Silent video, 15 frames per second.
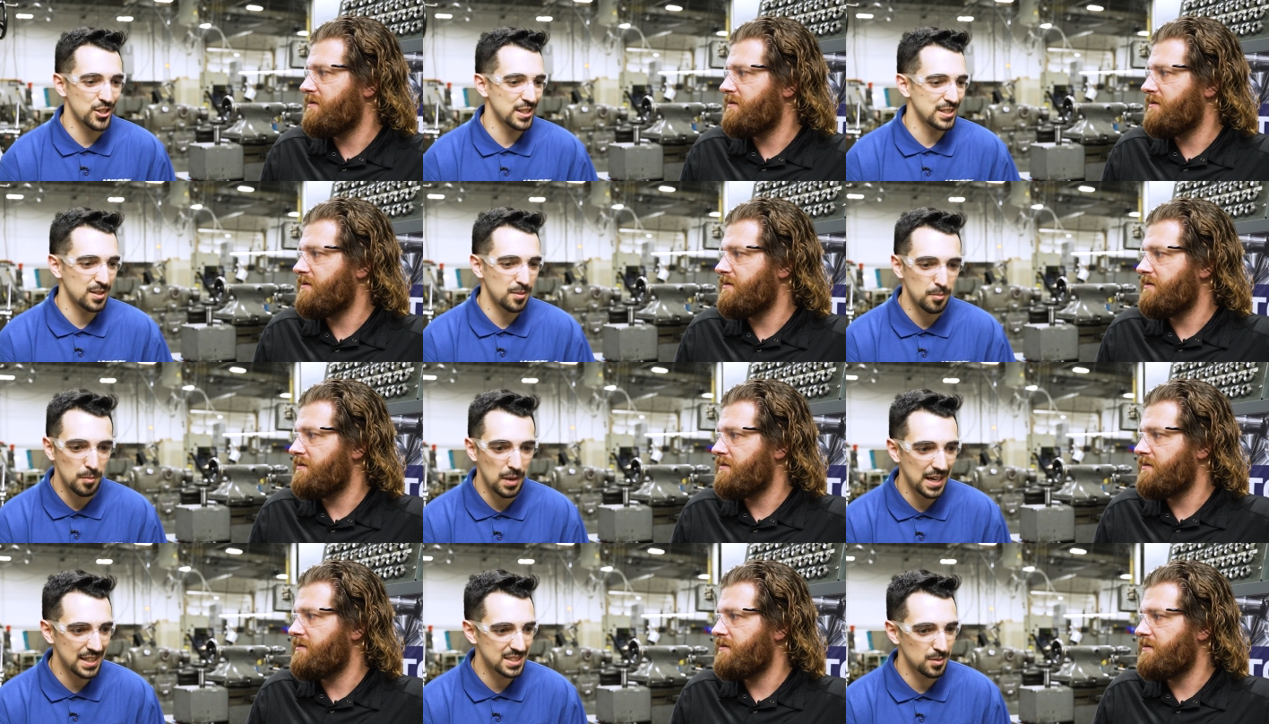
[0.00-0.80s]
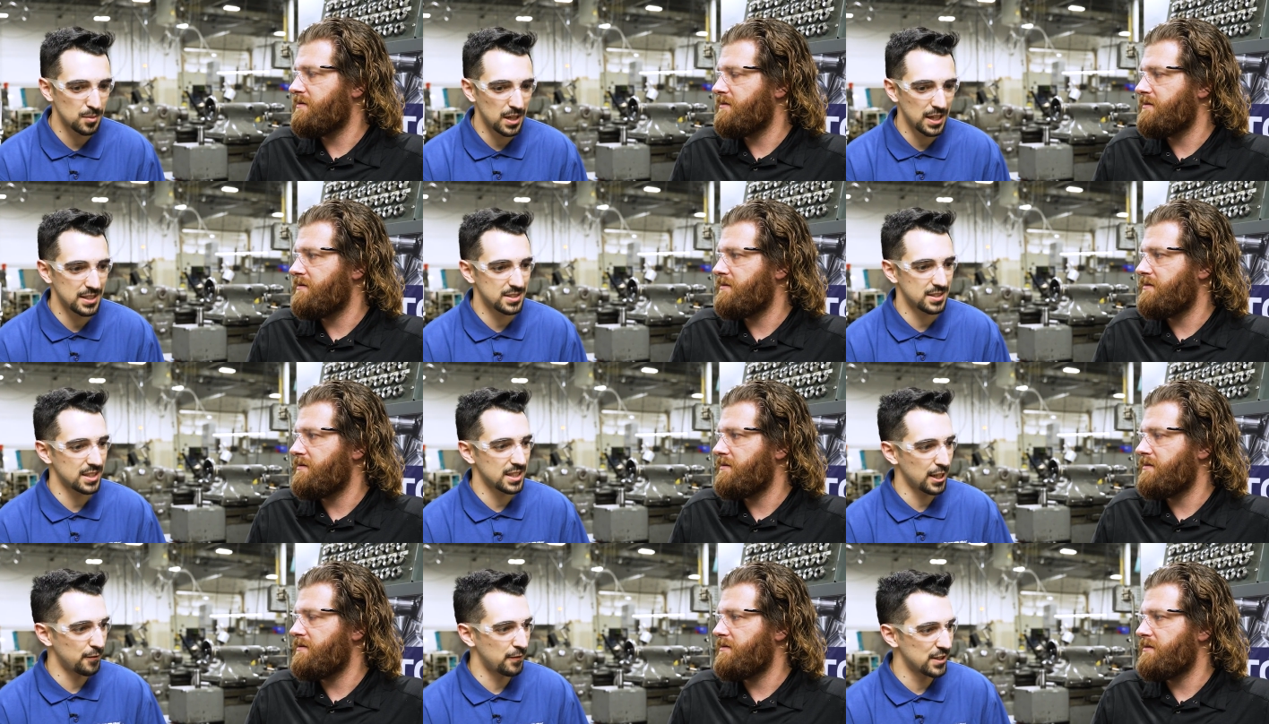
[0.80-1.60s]
Speaker 1: just
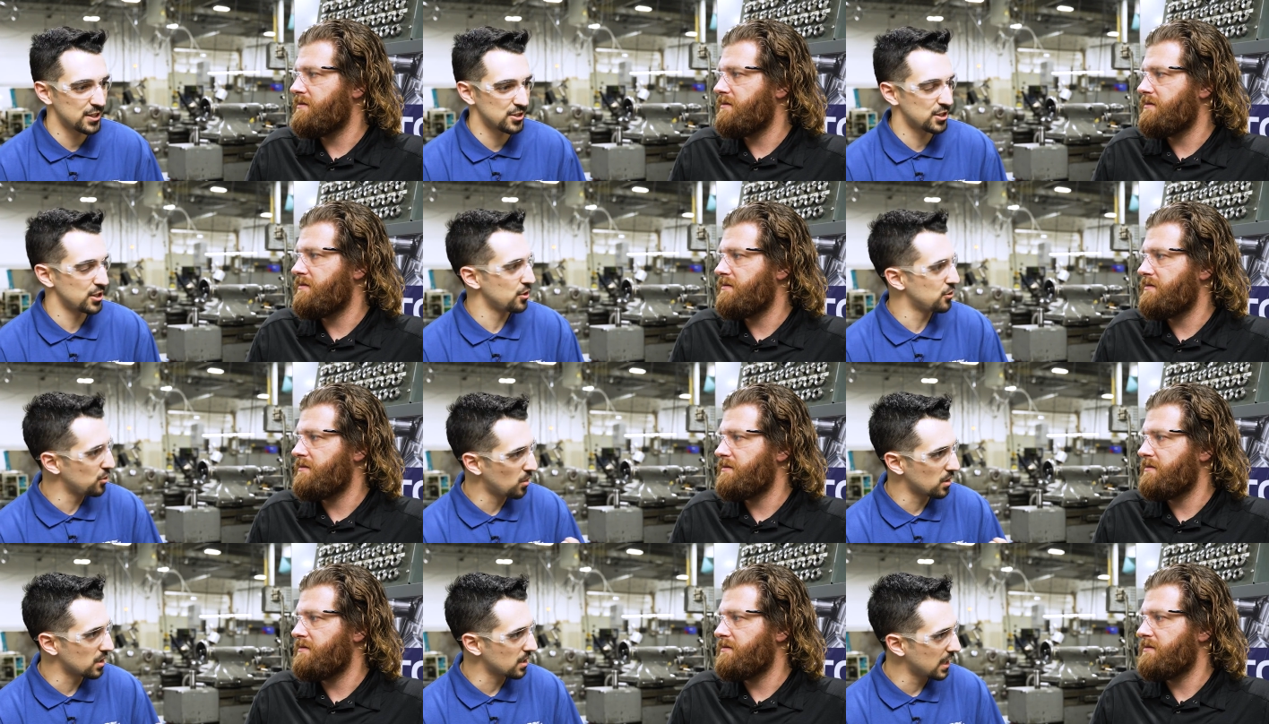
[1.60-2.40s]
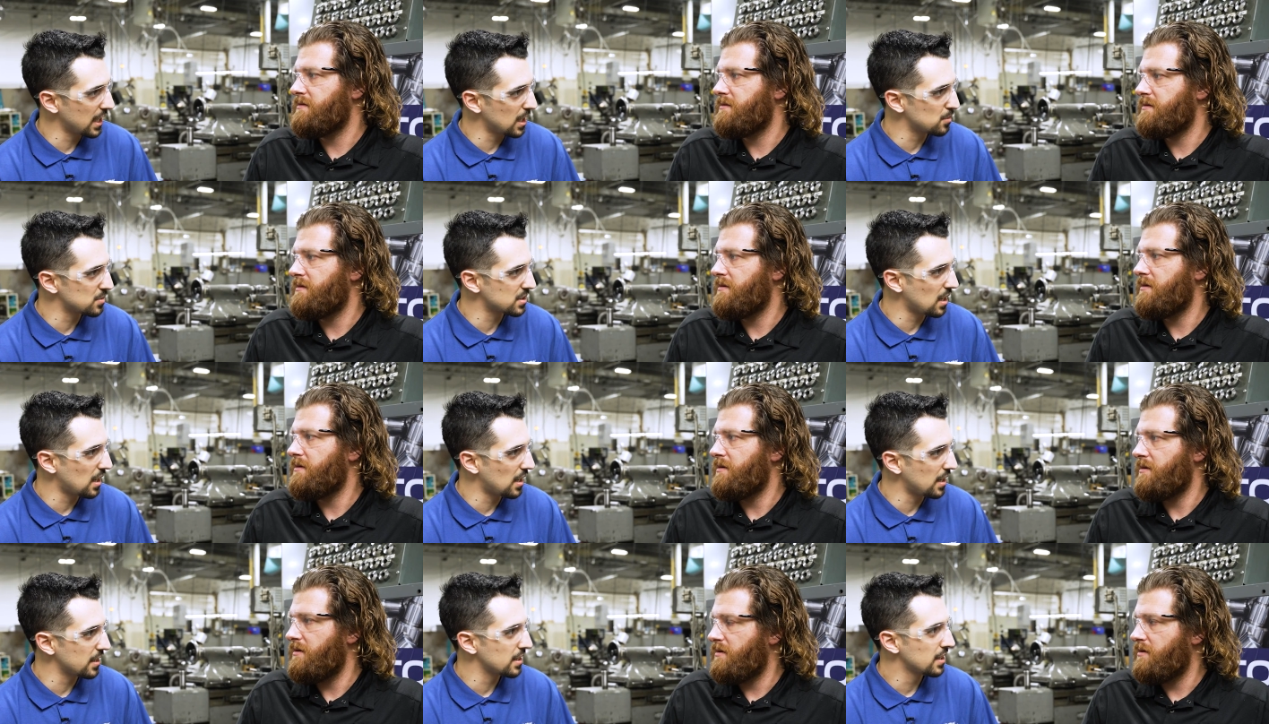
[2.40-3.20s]
maximizing the efficiency you do on the cam
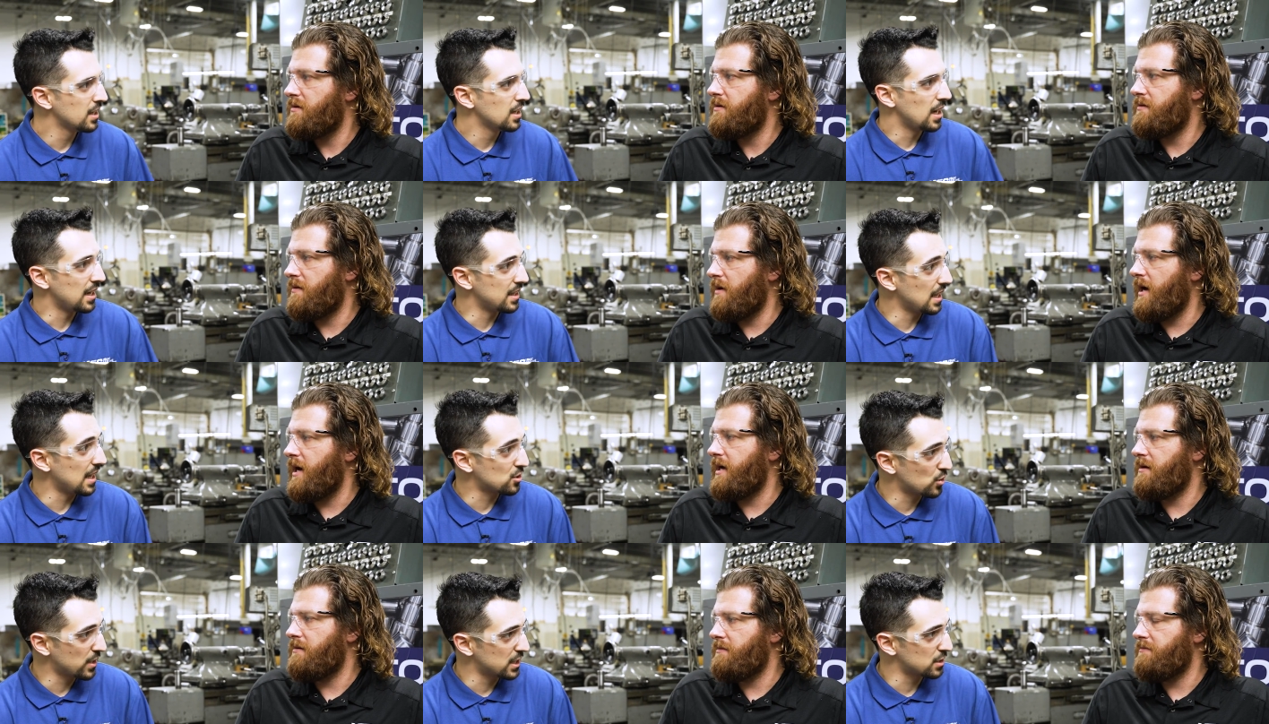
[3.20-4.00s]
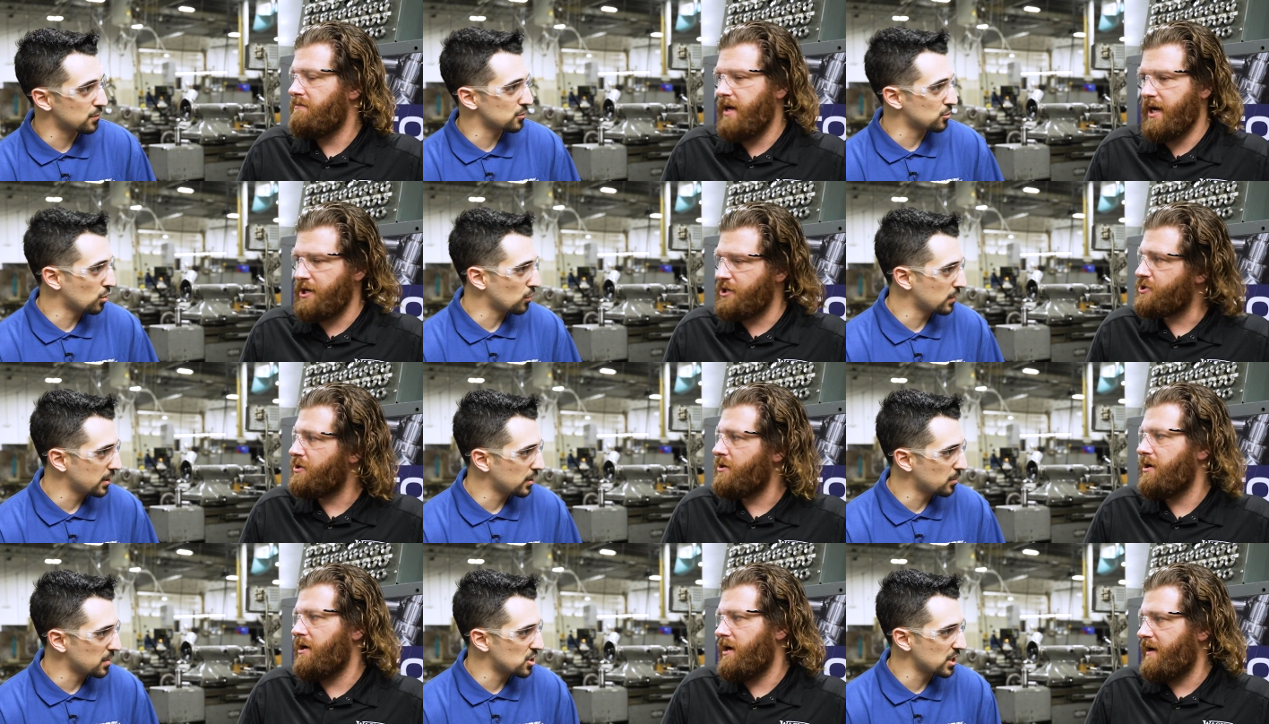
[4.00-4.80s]
side, and right. that transfers Making over
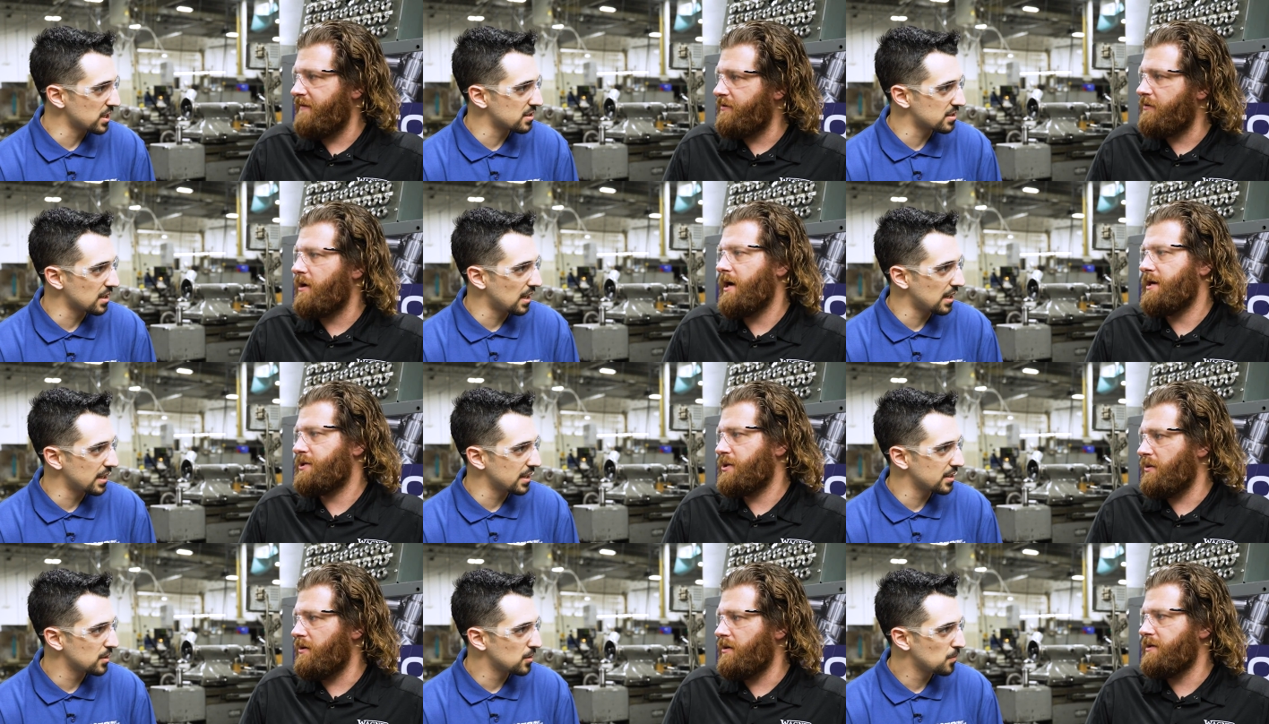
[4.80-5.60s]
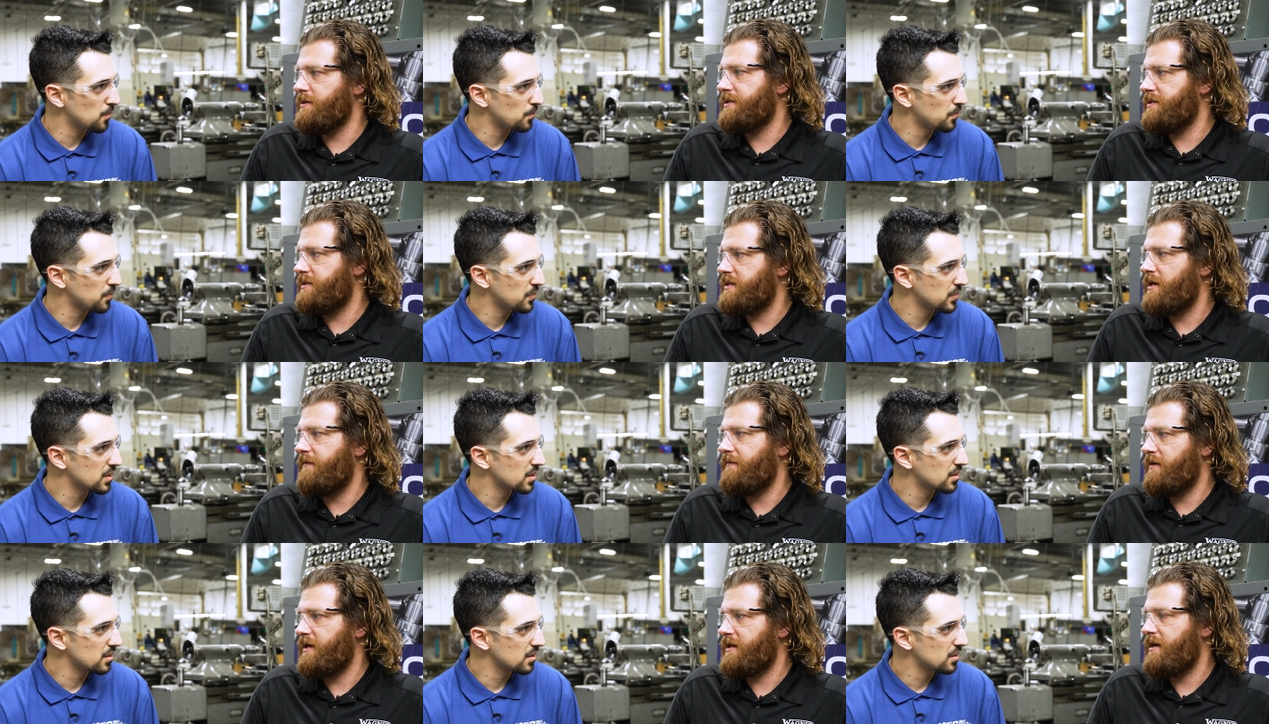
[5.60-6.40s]
to your machine side. Right tools
Speaker 2: and
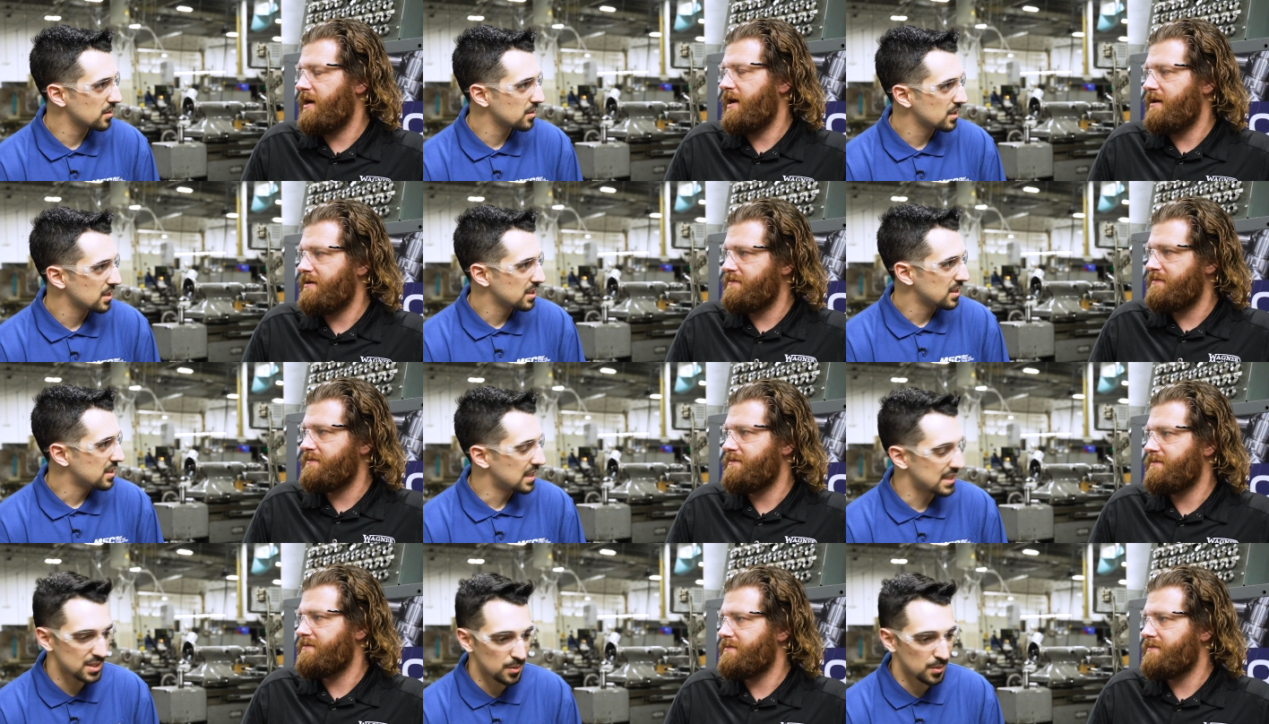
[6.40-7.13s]
stuff like that.
Speaker 1: That's